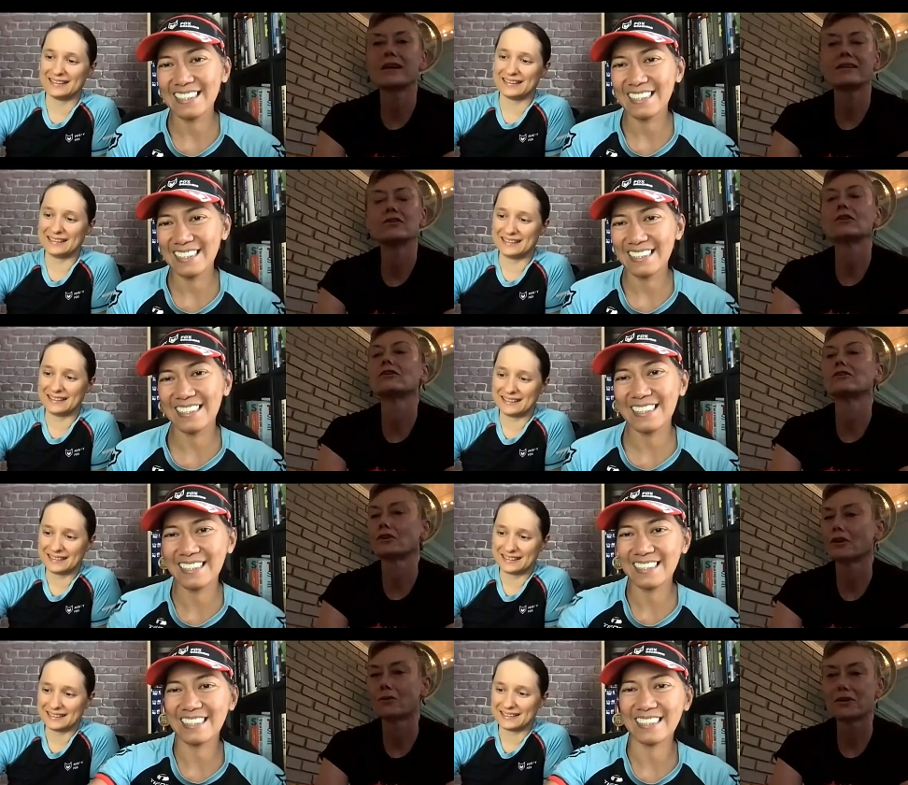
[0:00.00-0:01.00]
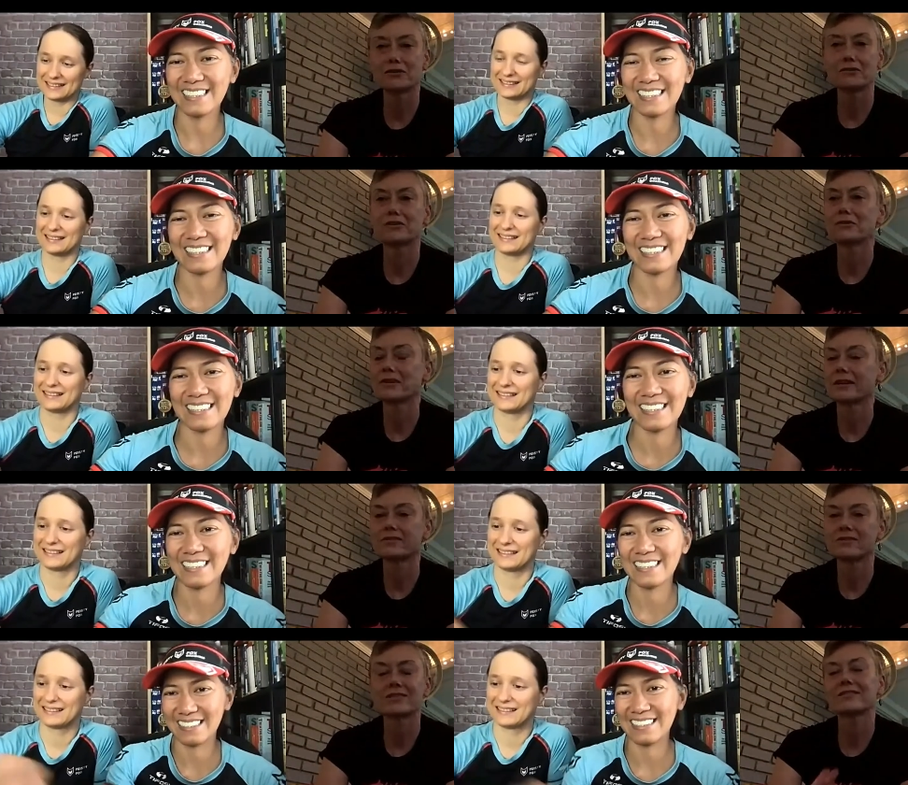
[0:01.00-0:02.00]
Speaker 1: bed. You're you're going. You're doing it.
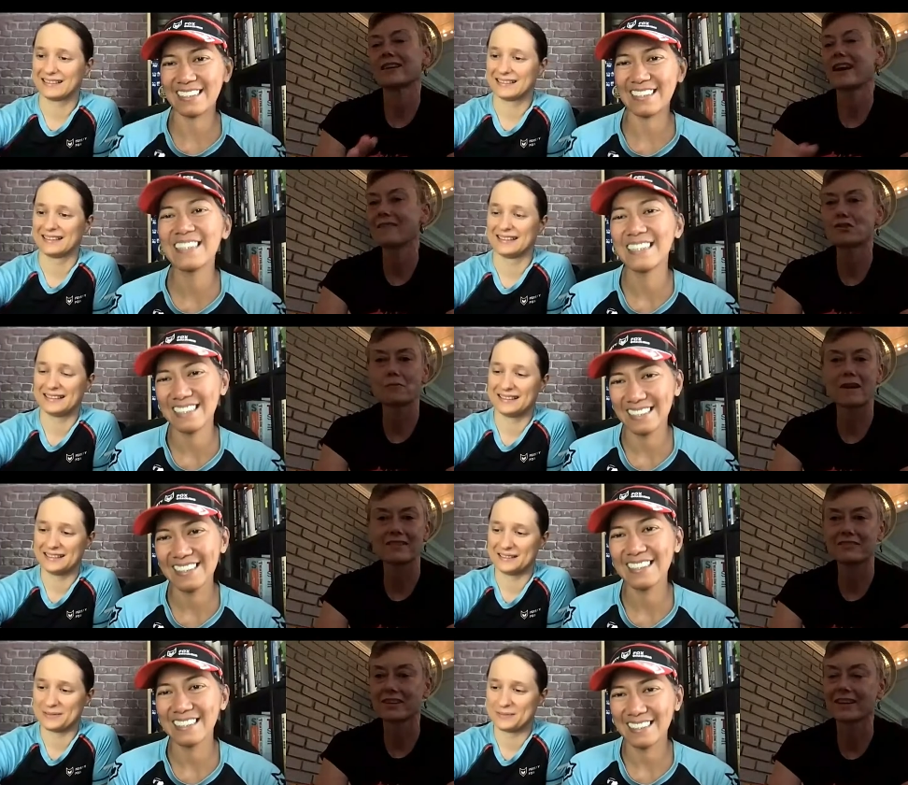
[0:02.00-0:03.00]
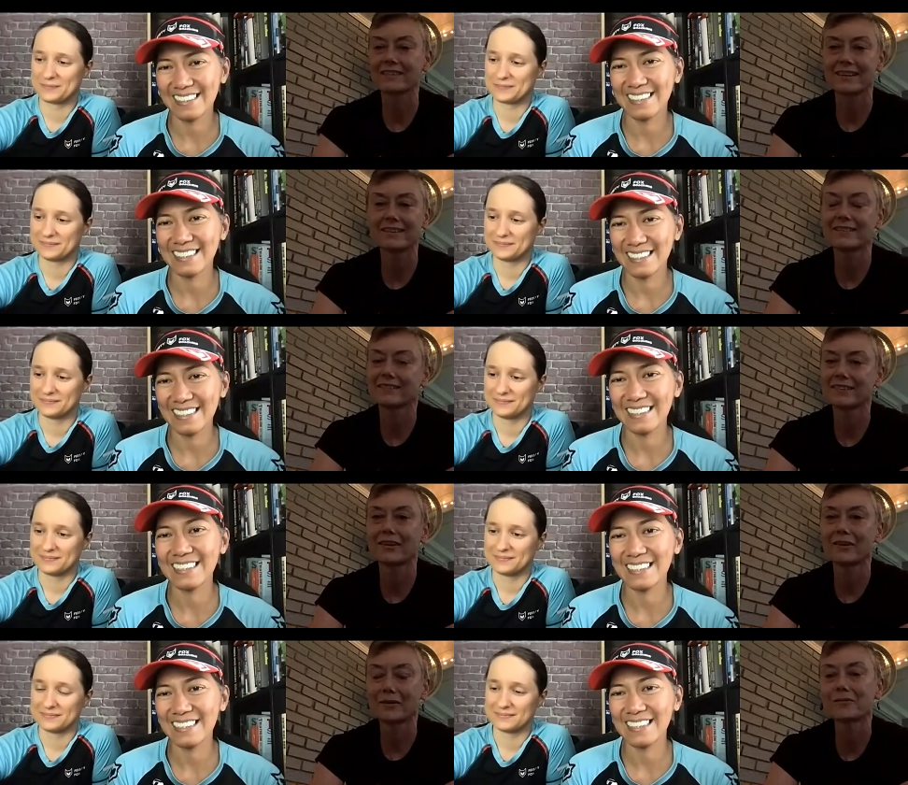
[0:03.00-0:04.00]
Just have your mindset that
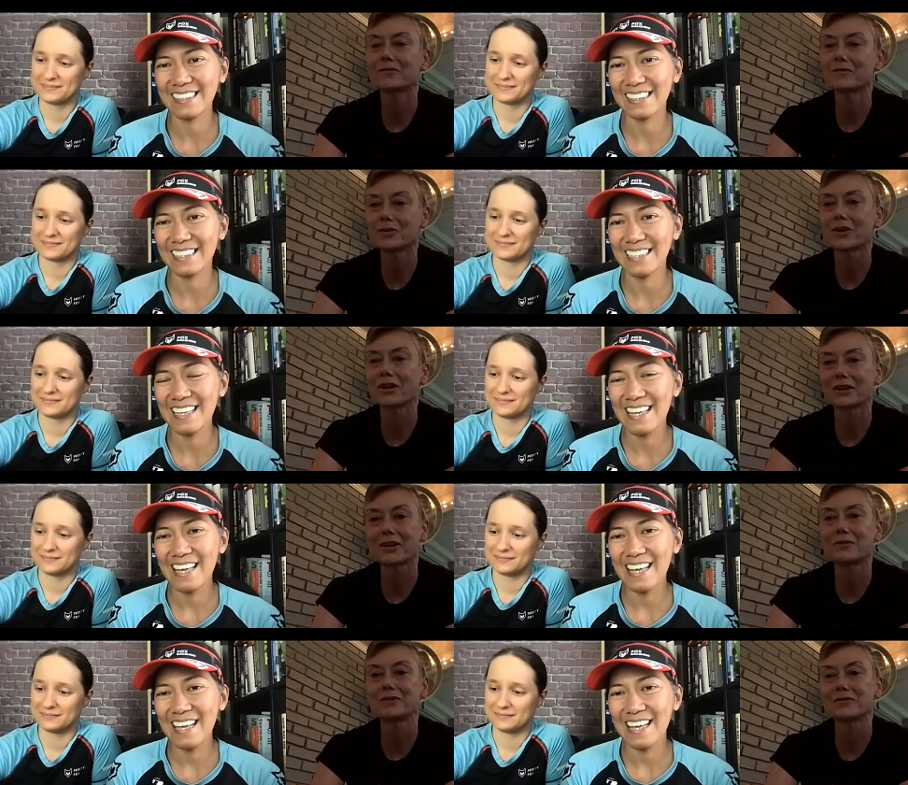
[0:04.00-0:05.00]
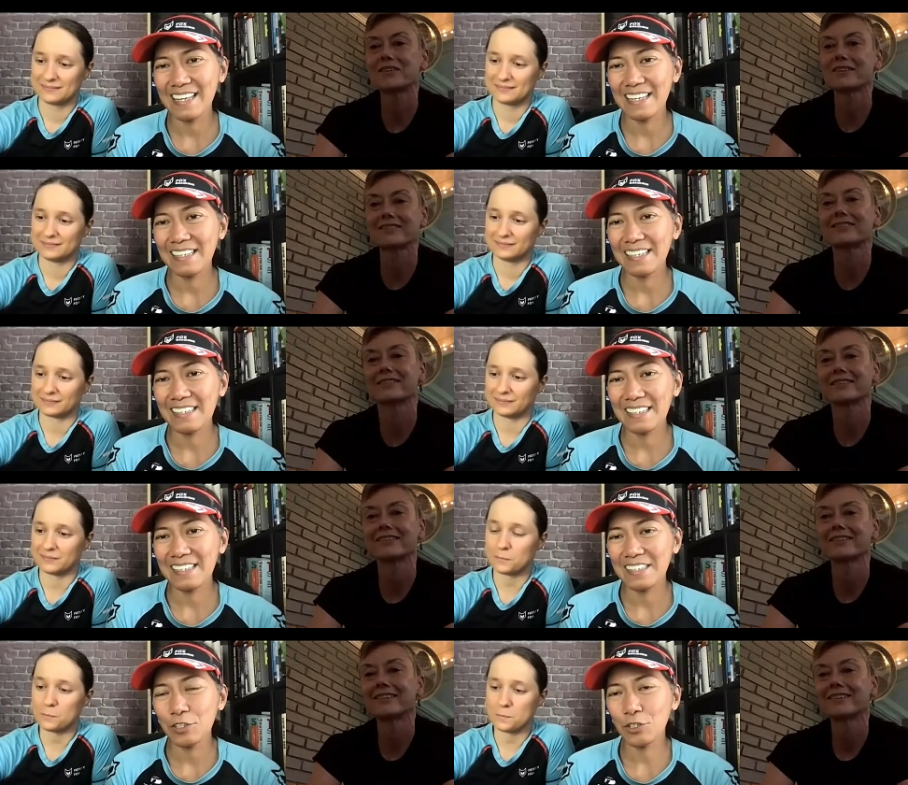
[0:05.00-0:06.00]
you know you're going to go do this.
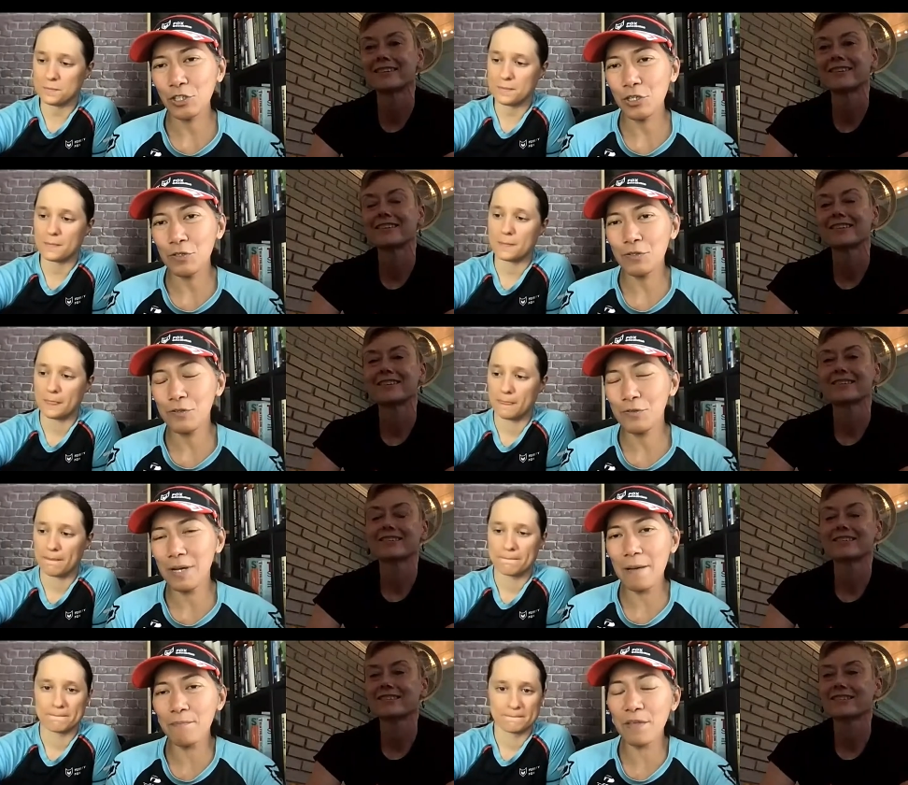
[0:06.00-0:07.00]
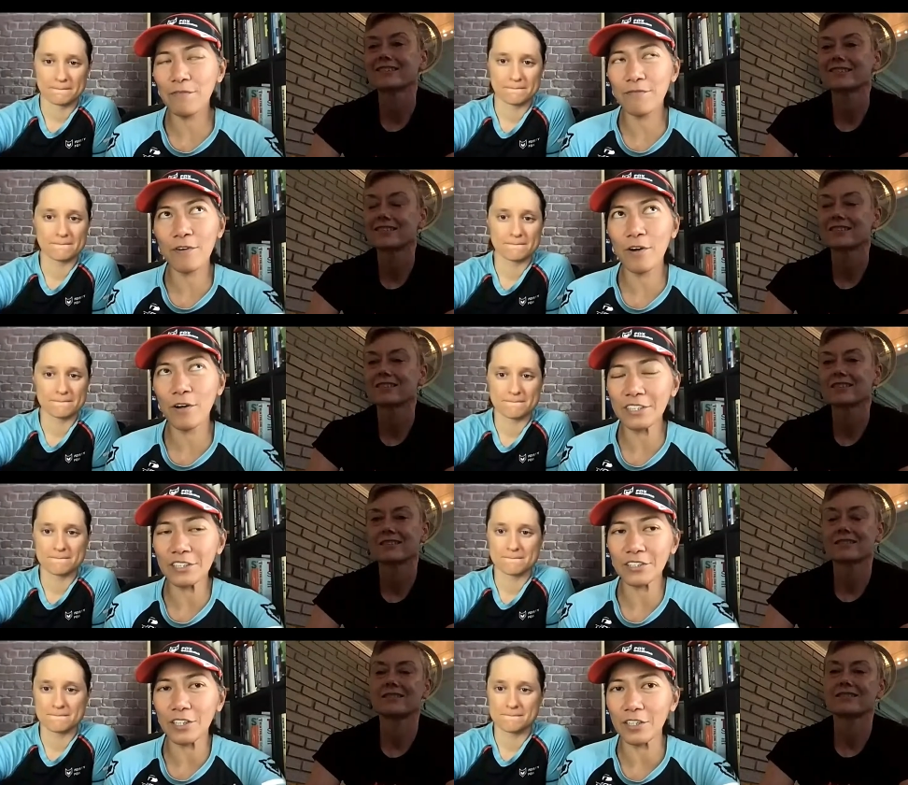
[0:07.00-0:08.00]
Speaker 2: So before the
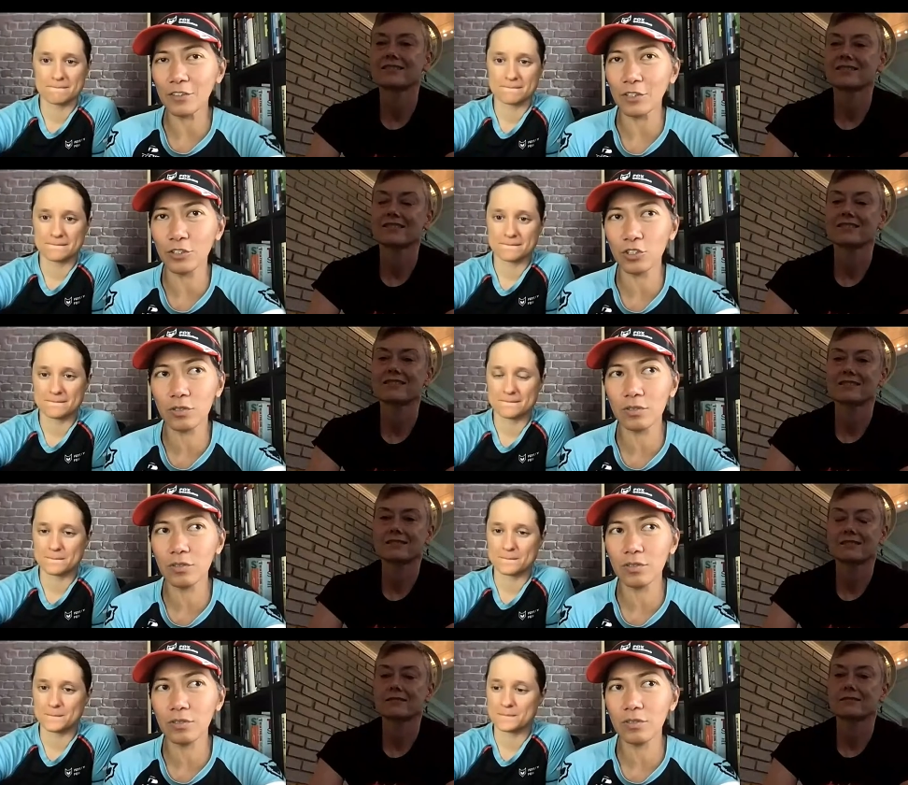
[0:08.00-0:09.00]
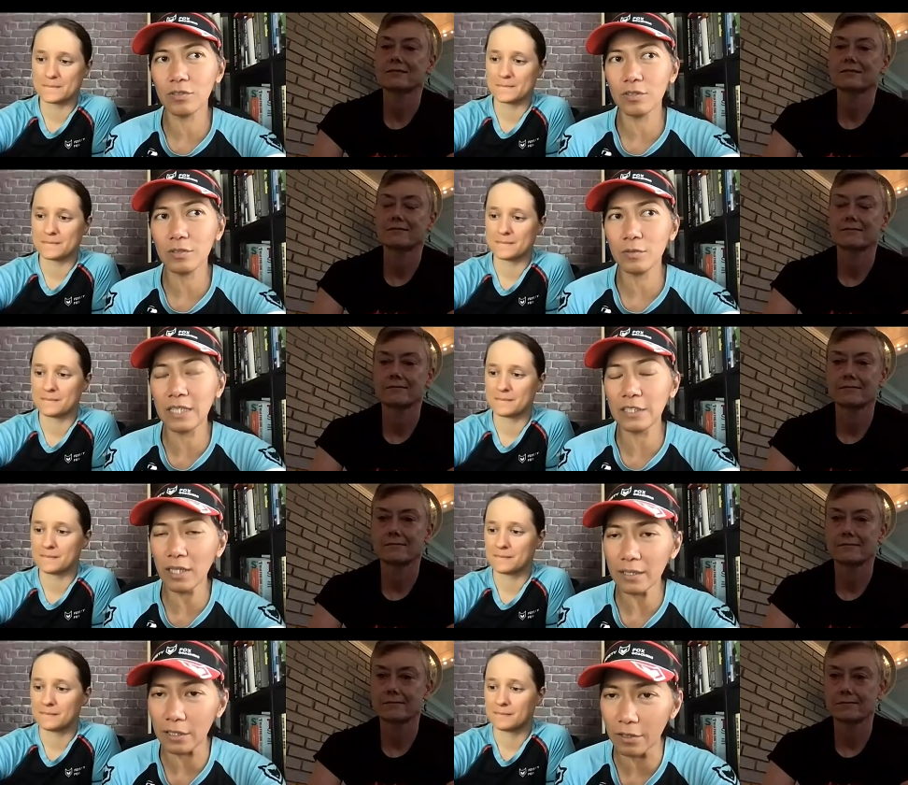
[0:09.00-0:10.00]
start, or did you
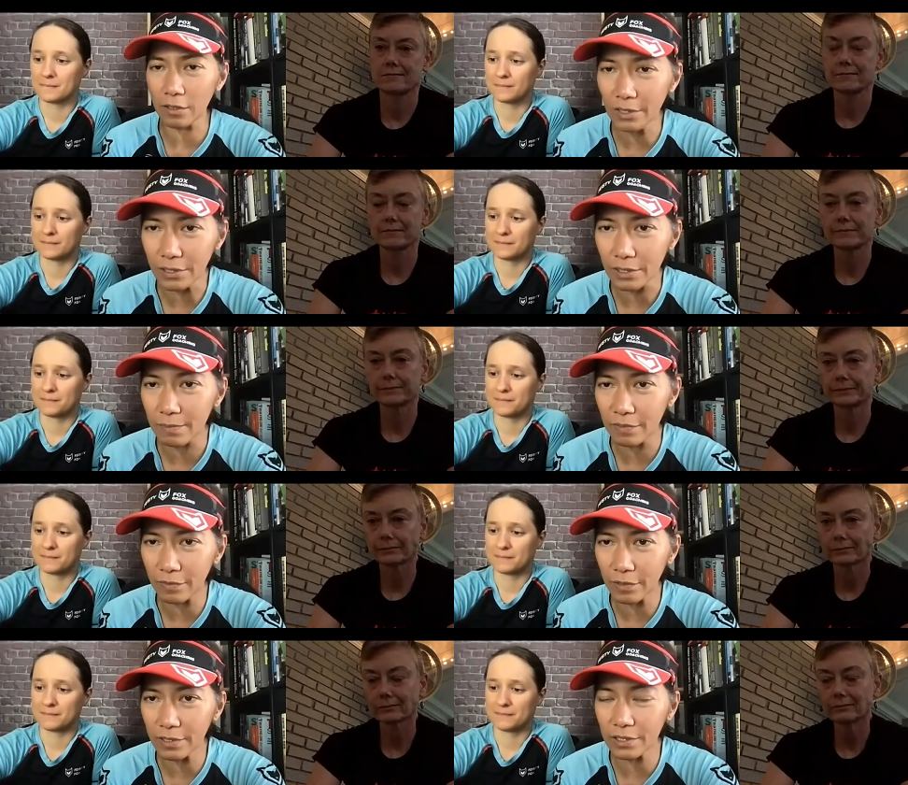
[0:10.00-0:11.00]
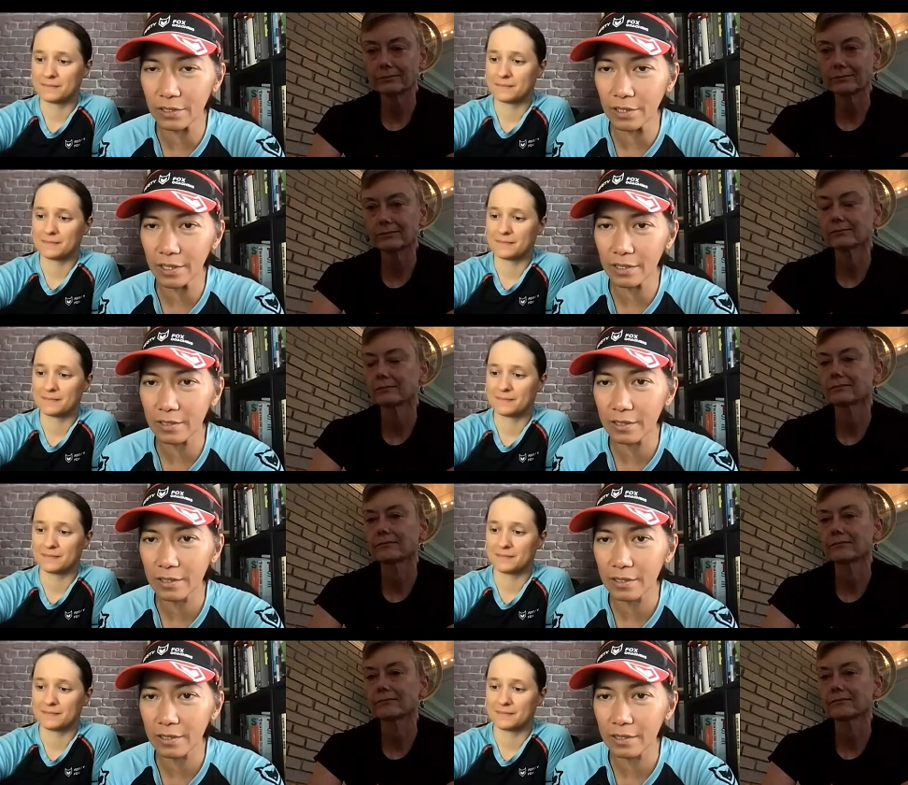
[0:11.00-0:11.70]
get nervous before the start?